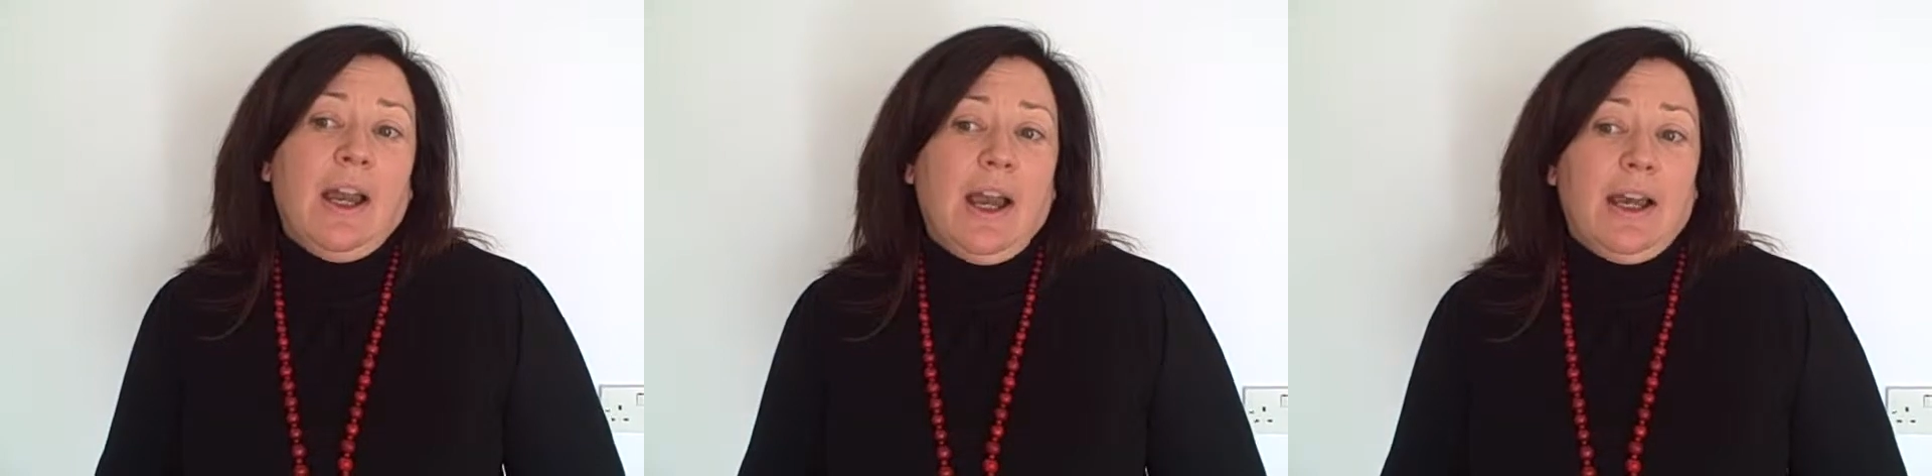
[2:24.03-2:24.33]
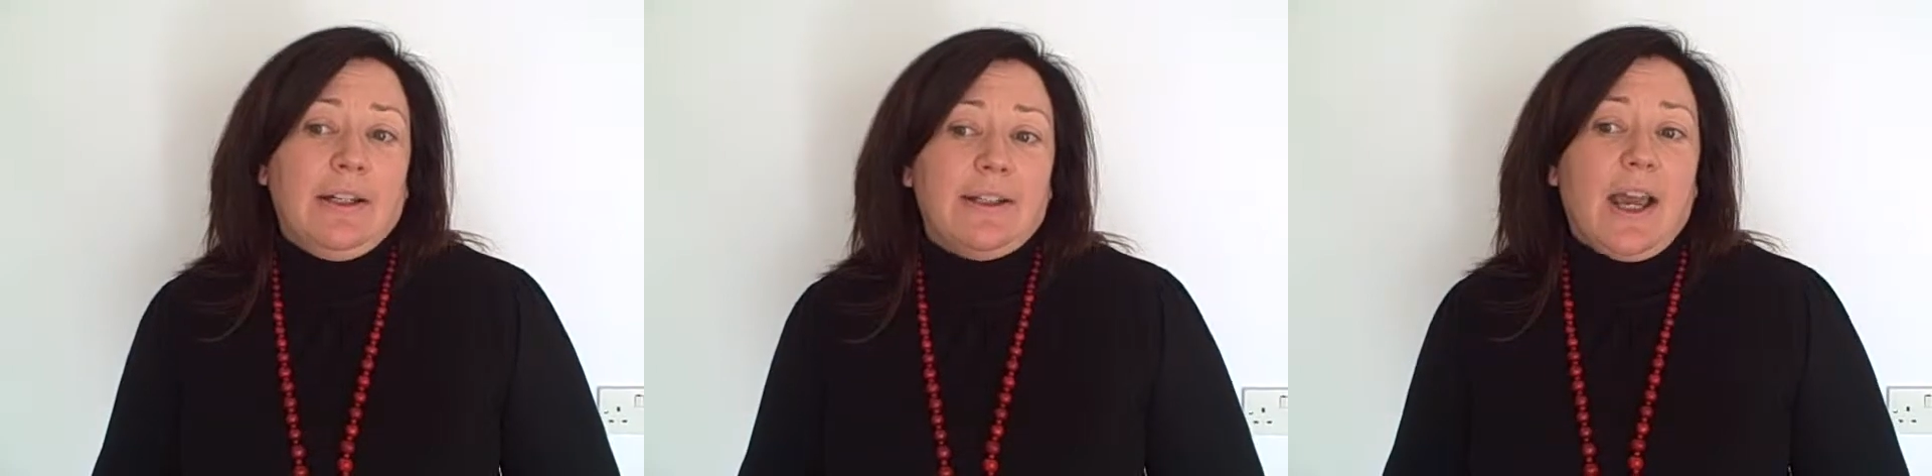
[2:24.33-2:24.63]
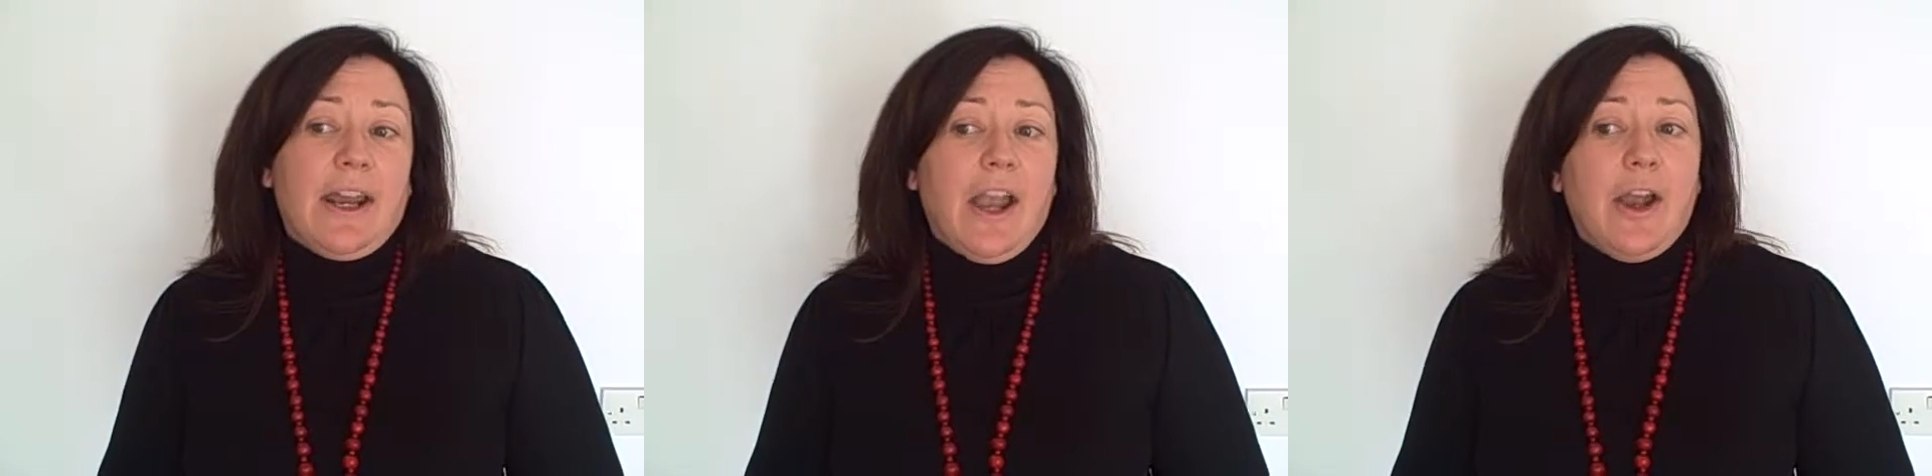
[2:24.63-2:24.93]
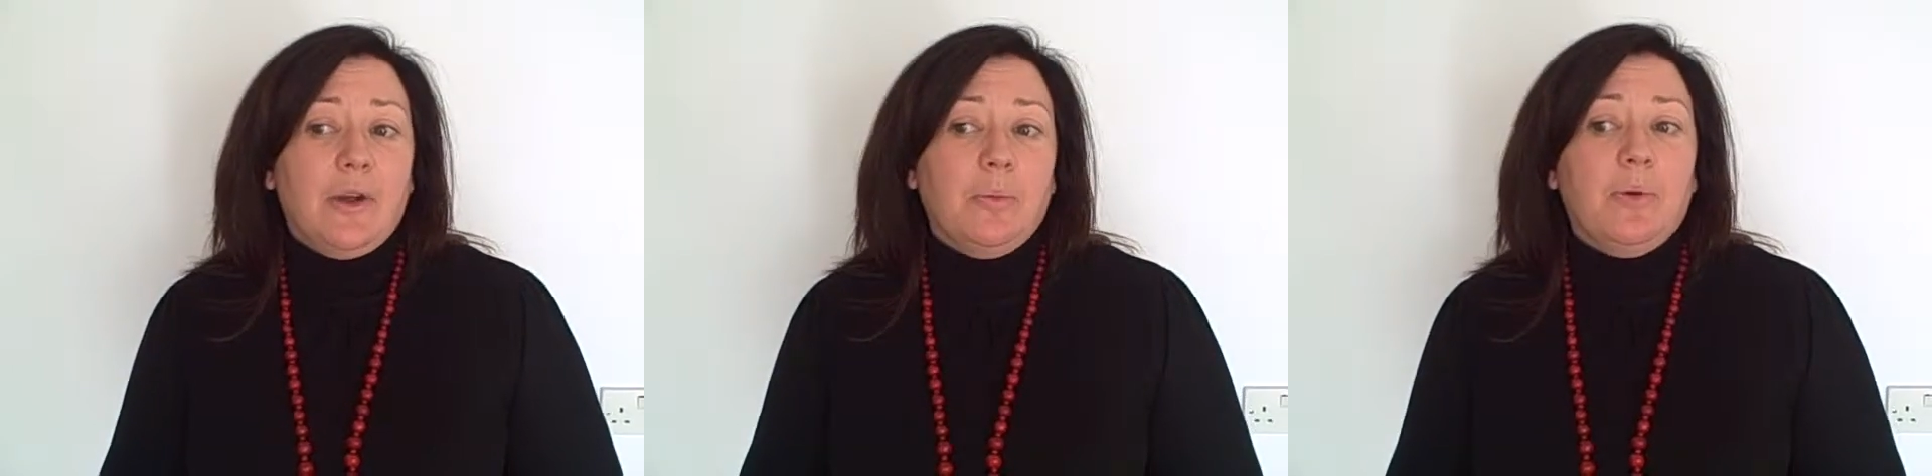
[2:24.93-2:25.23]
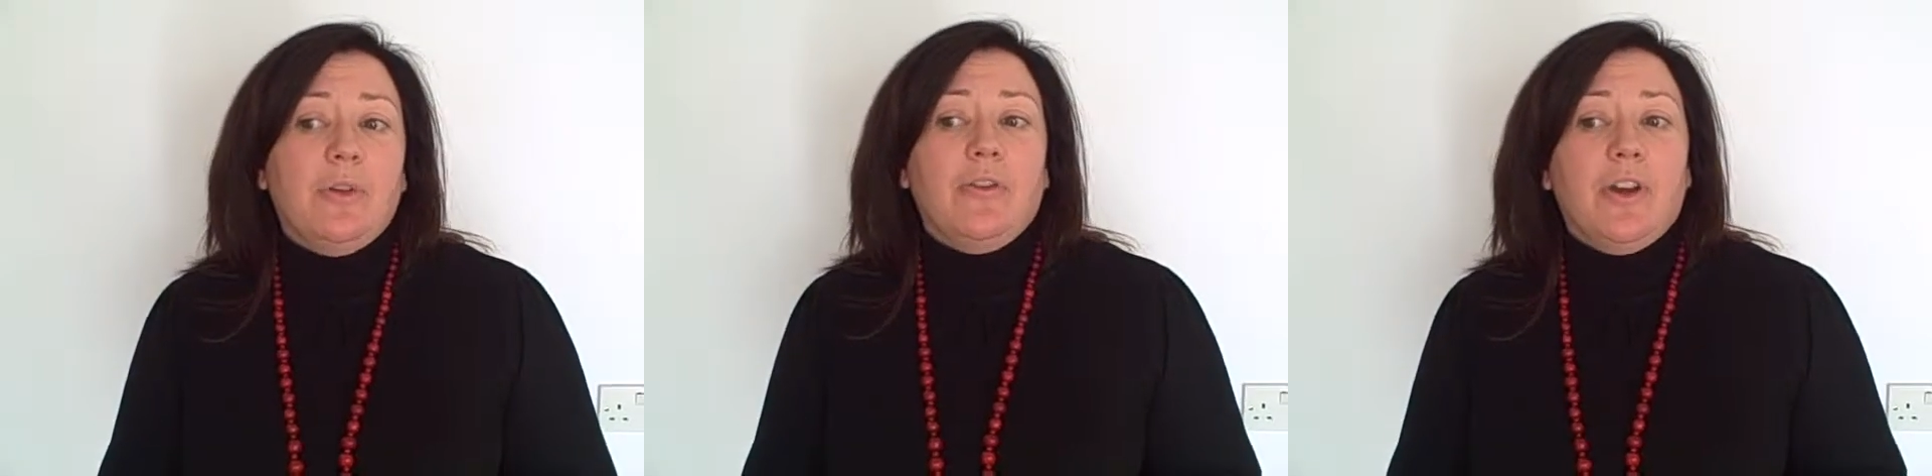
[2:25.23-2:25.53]
And I hope
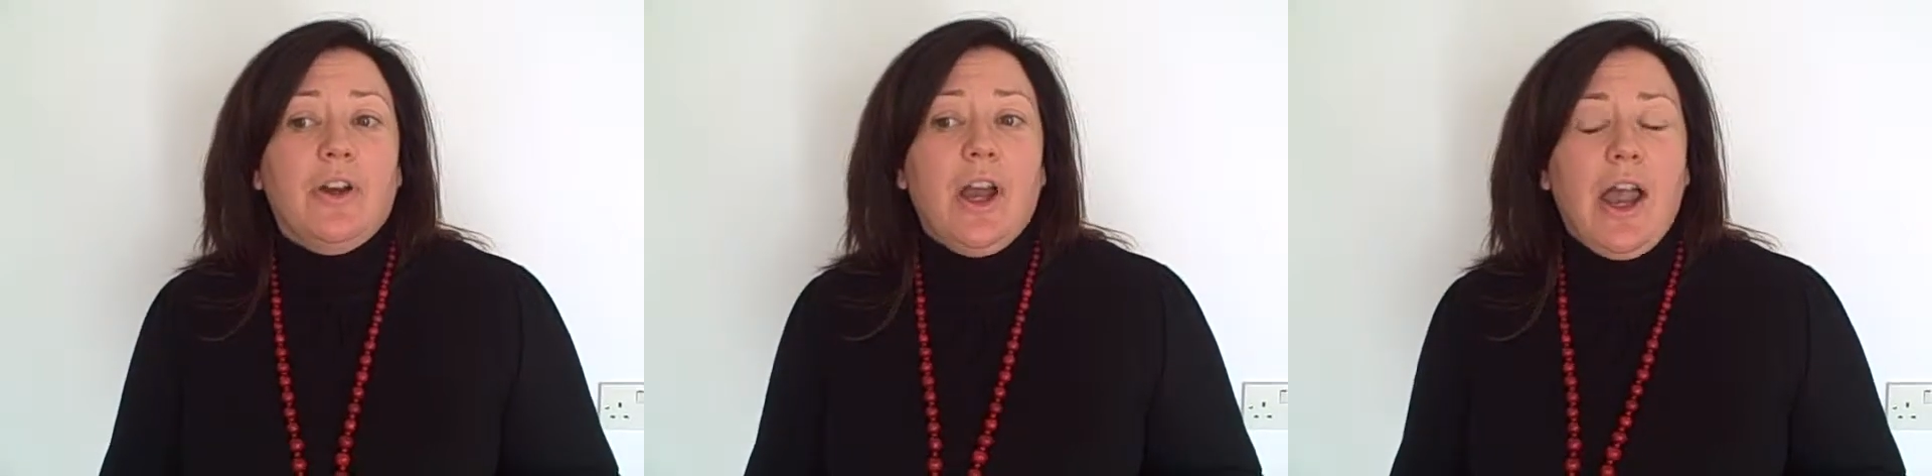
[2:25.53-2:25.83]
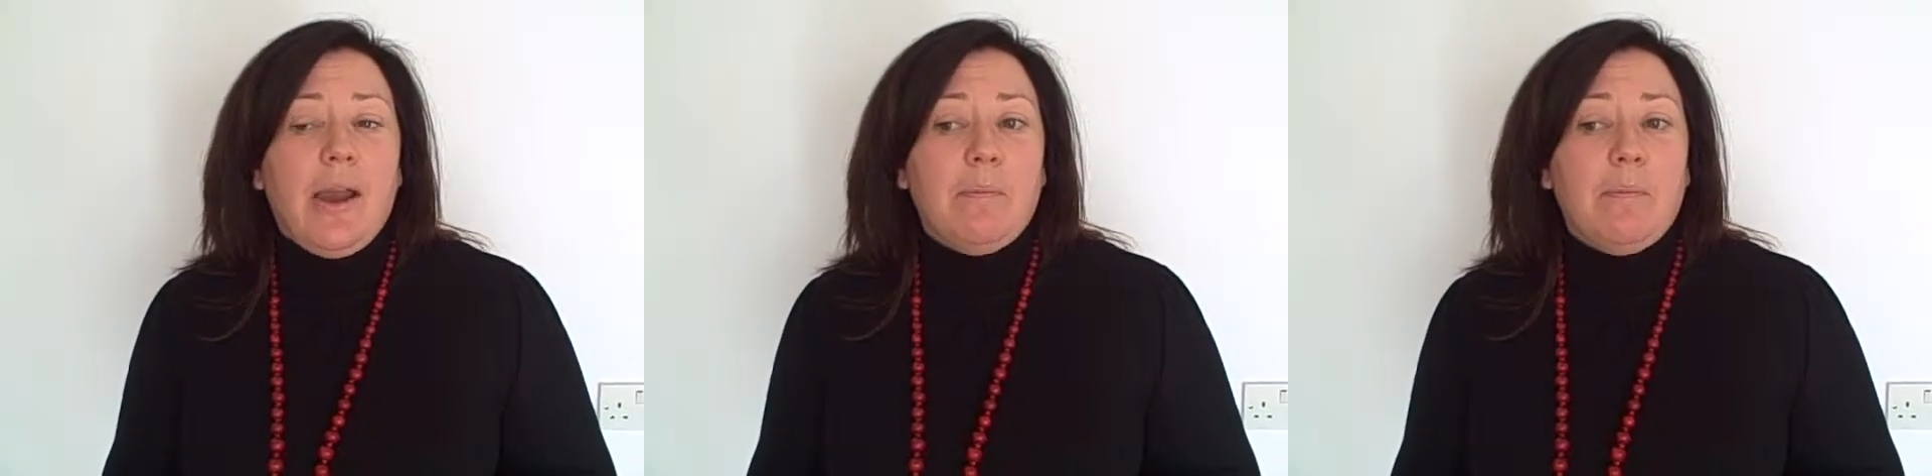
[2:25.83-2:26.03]
that